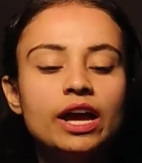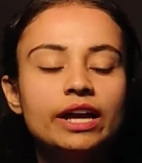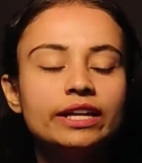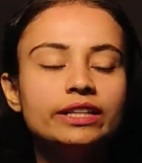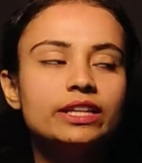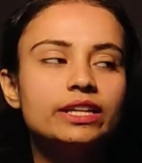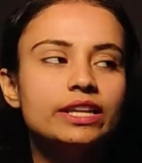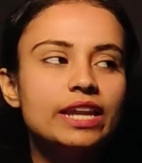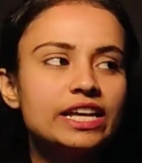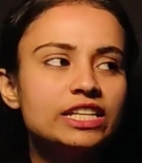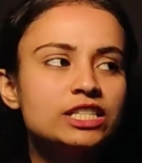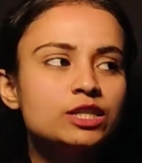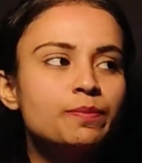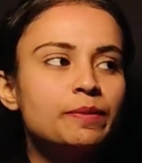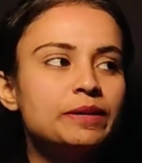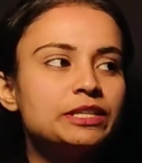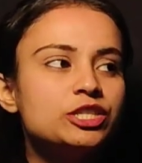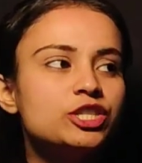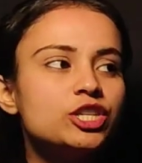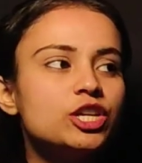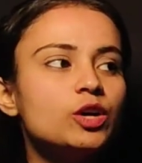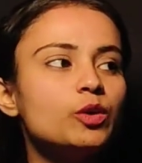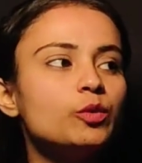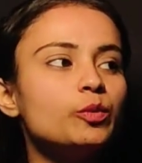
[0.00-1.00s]
In the next
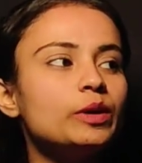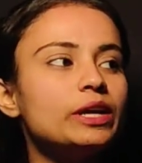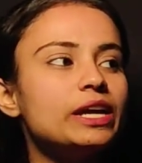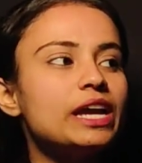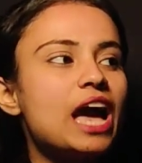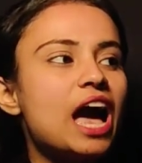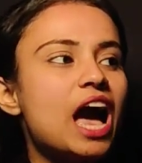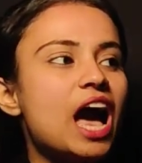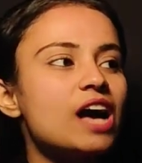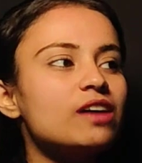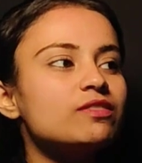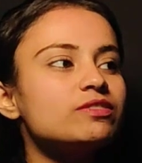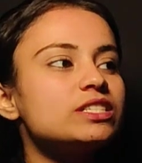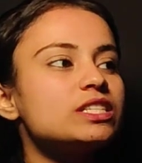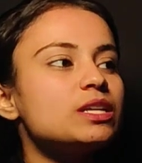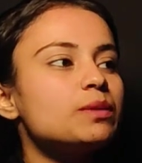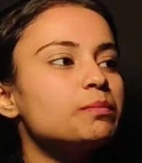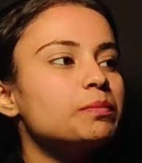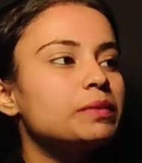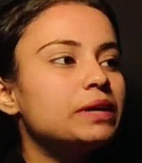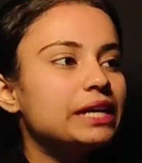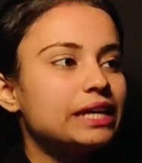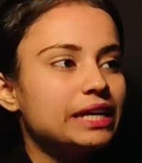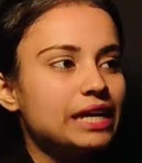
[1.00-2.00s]
picture, we have
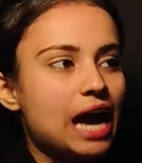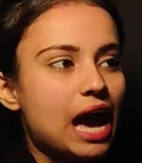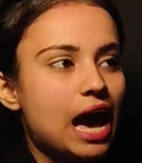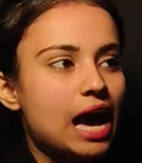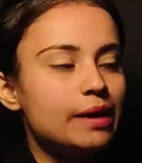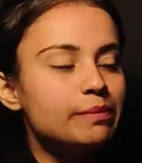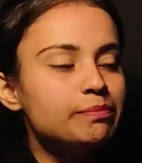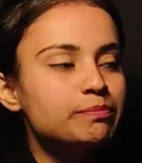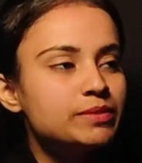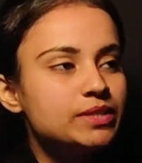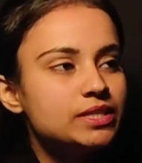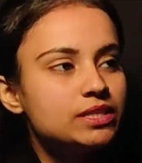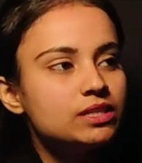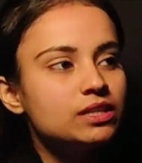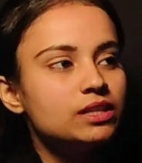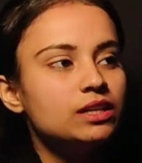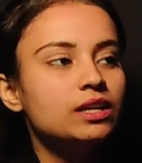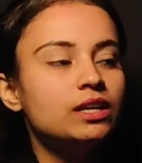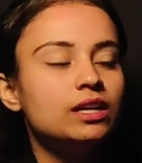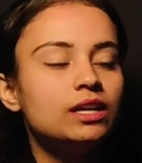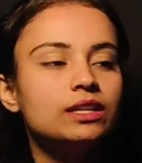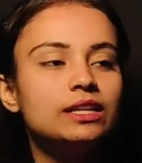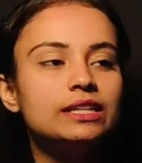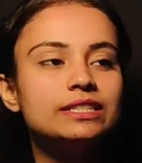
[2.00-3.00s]
some caps.
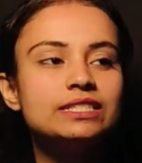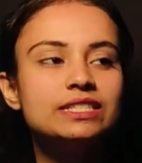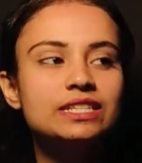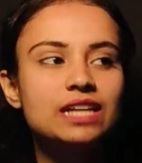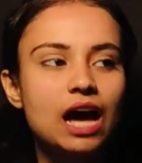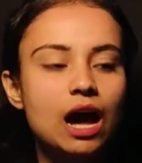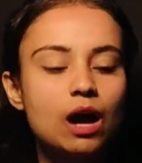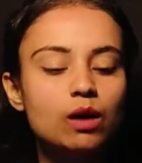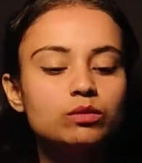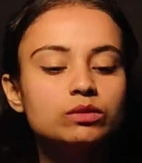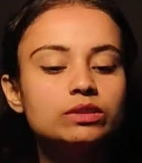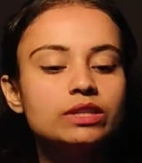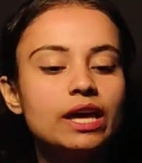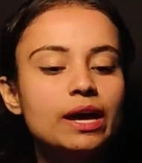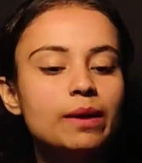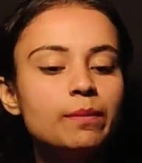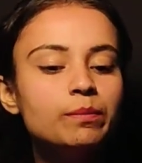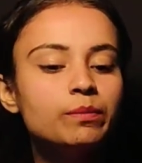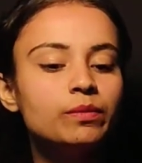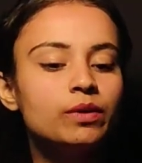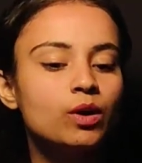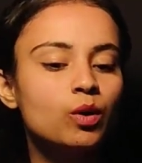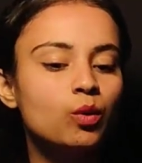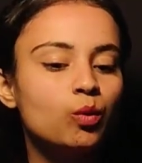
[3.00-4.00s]
Let's count them.
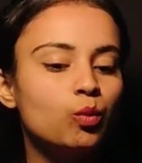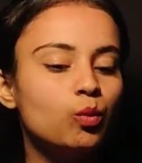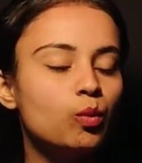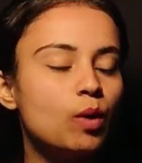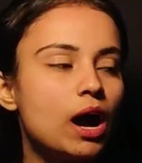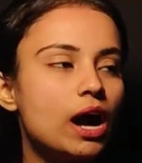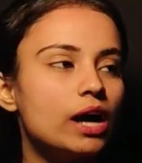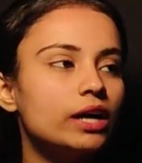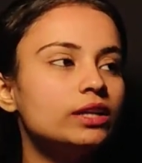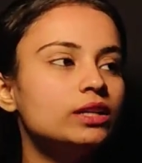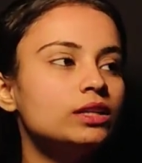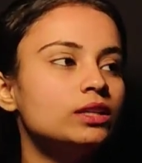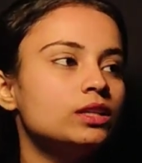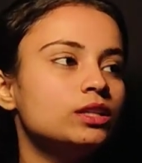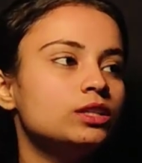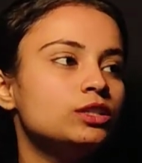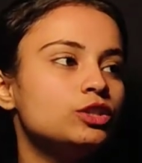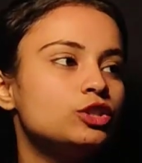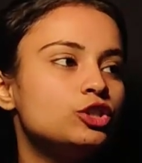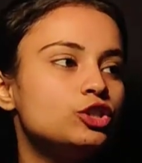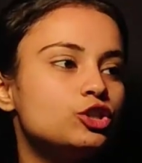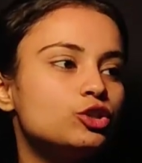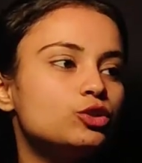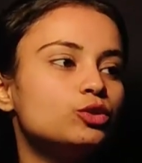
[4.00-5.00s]
1,
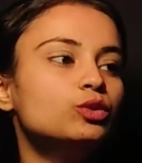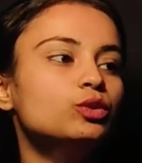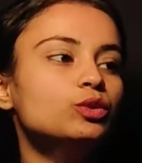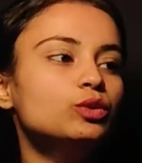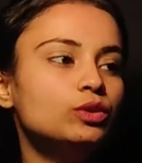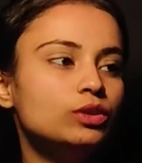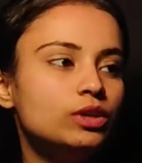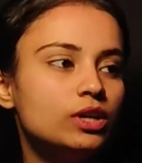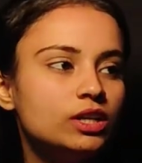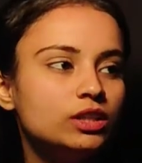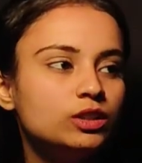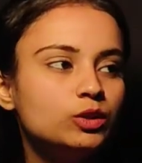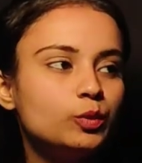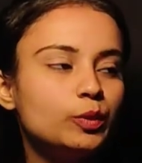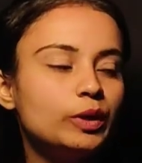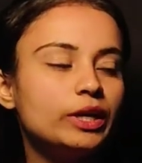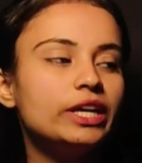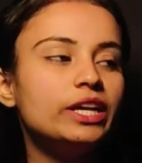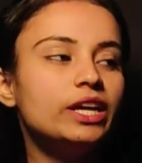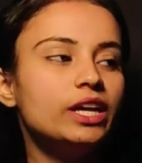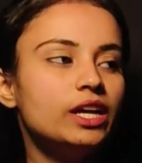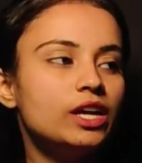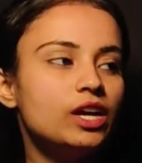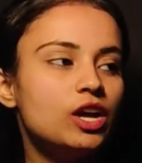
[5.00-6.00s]
2,
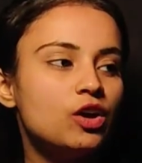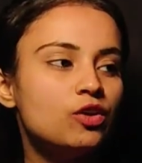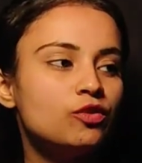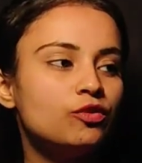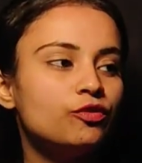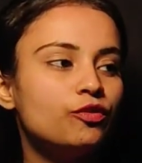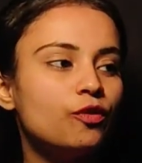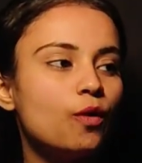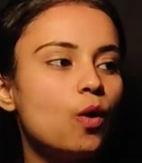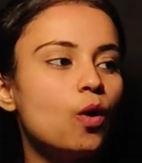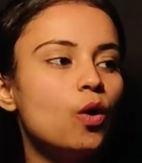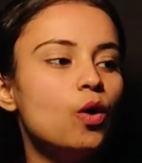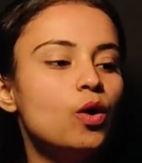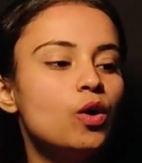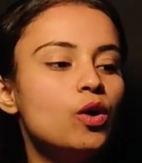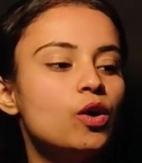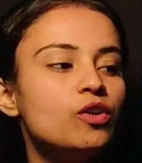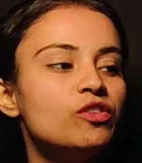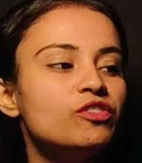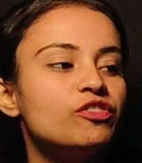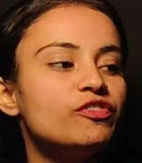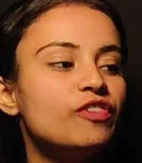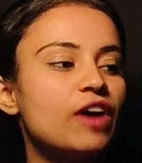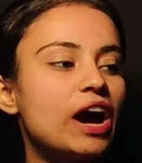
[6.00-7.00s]
3, 4,
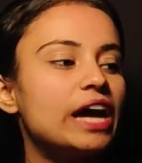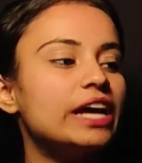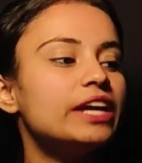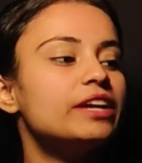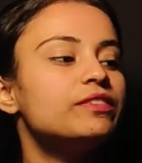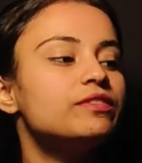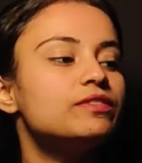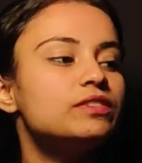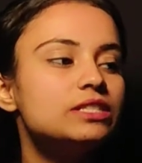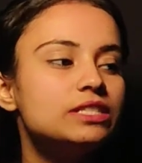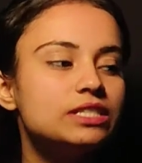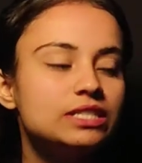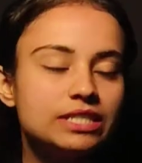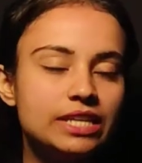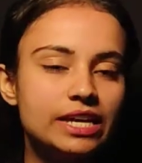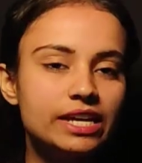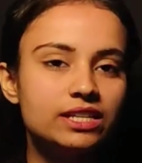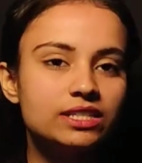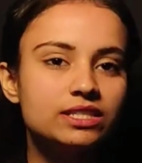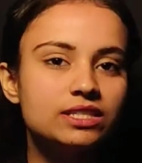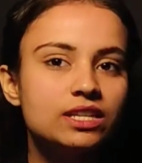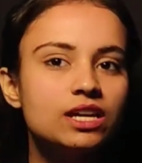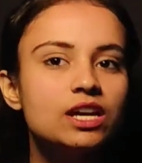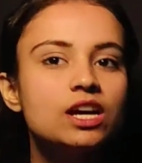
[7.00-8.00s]
5,
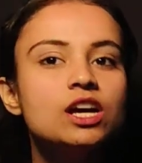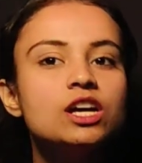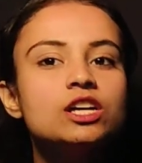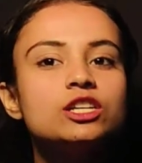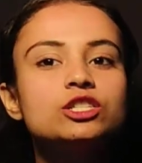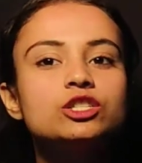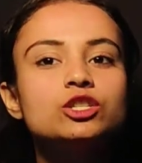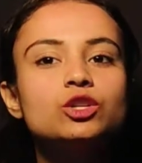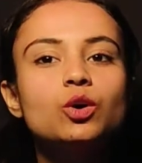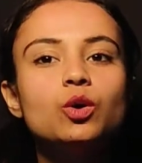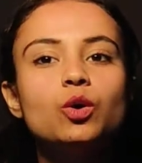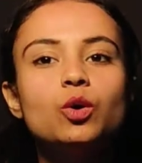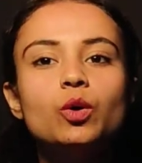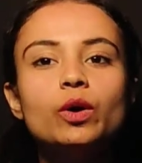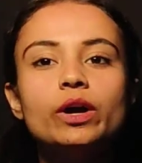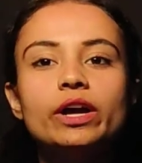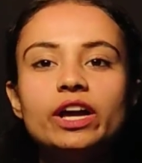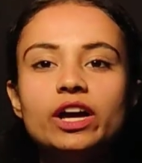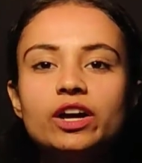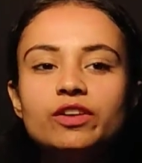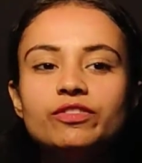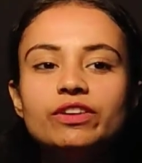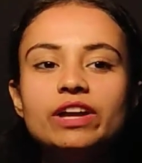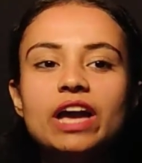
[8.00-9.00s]
6. So
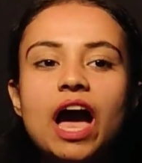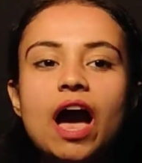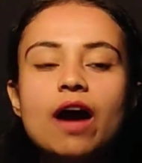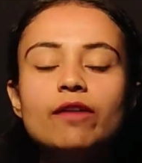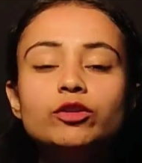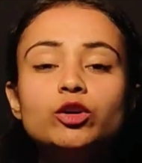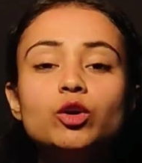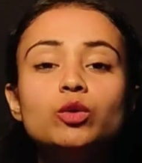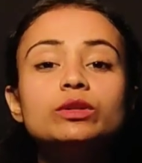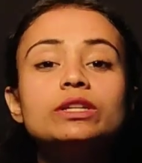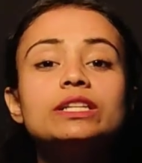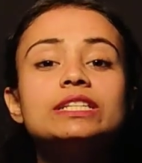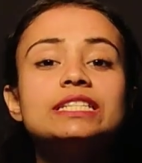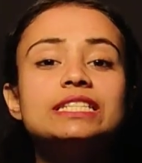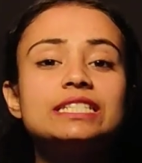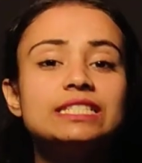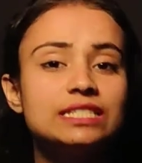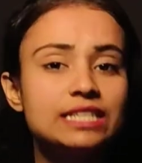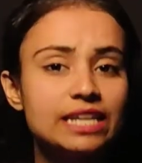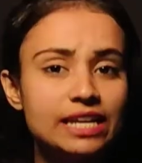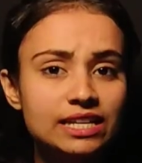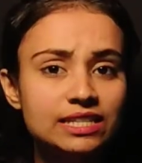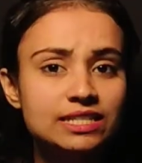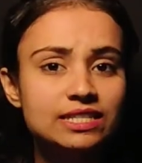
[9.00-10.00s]
here we have total
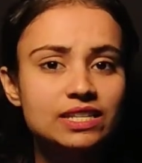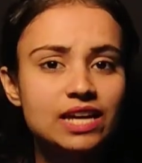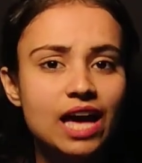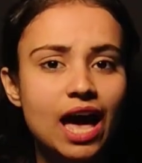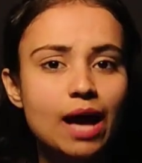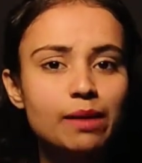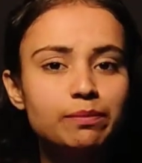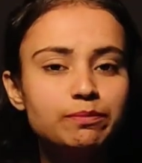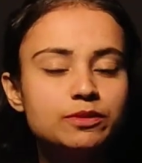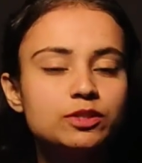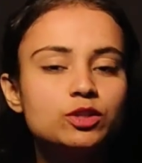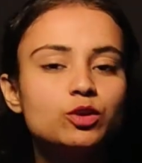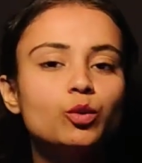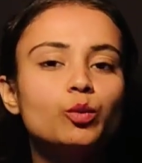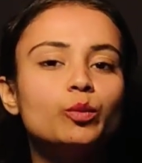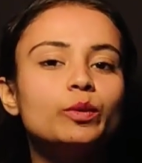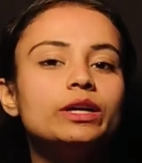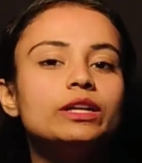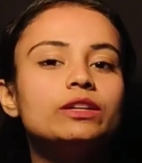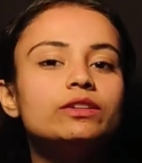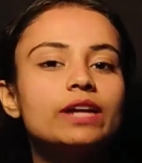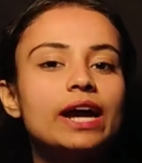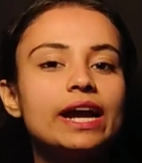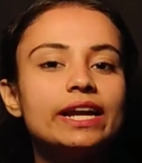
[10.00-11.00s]
6 caps. So
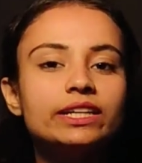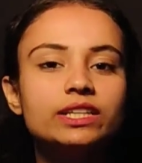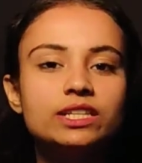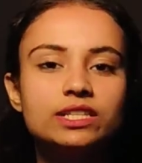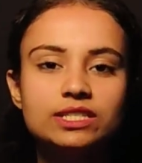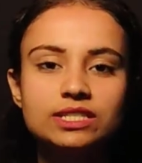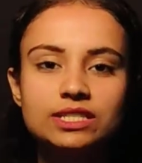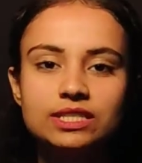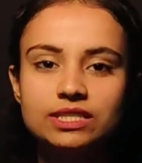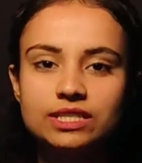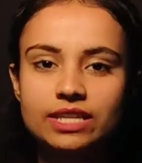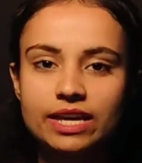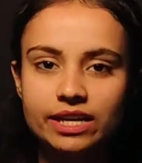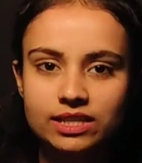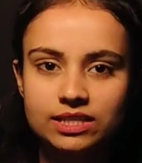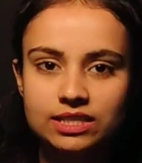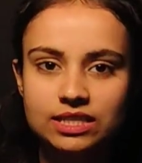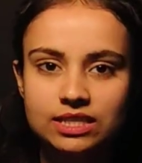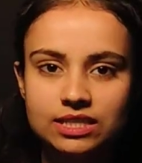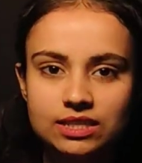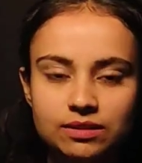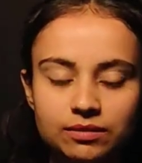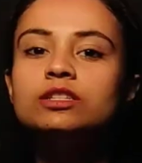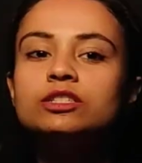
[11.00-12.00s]
we'll write
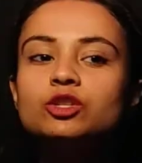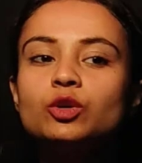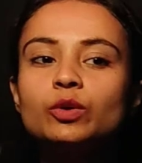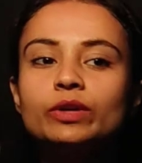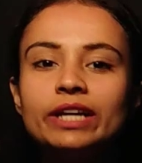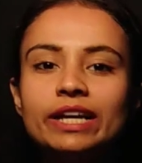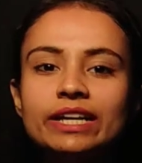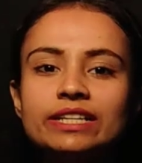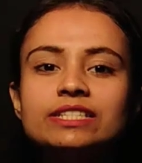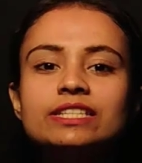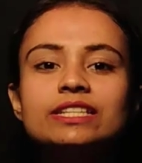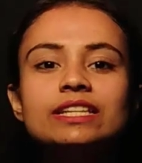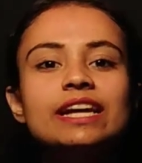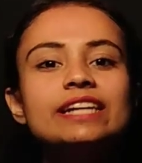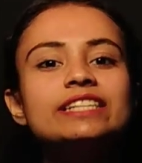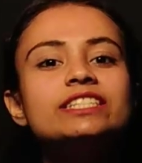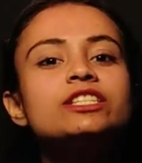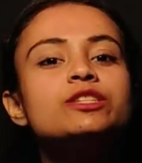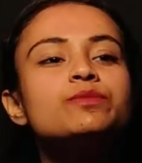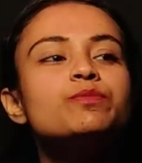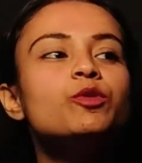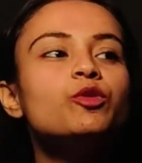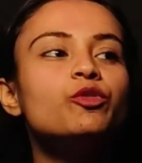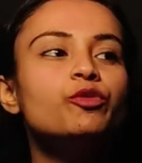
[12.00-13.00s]
6. So kids,
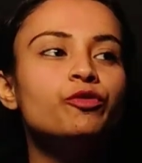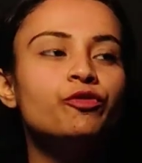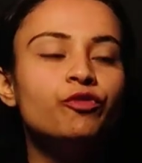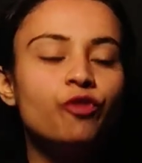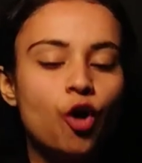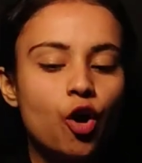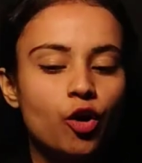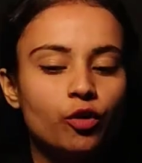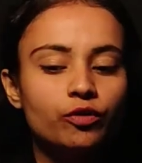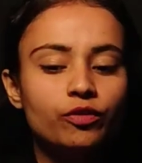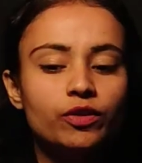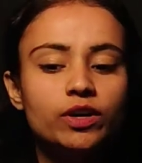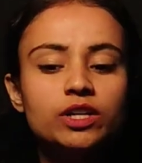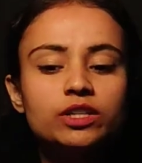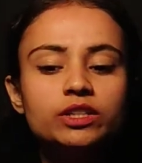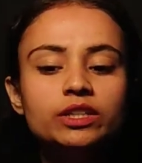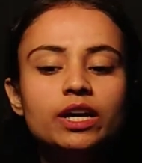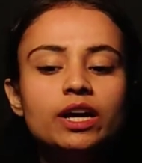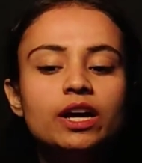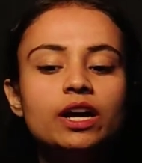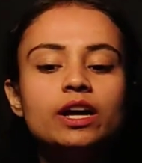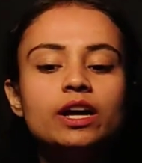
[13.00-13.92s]
let's move forward.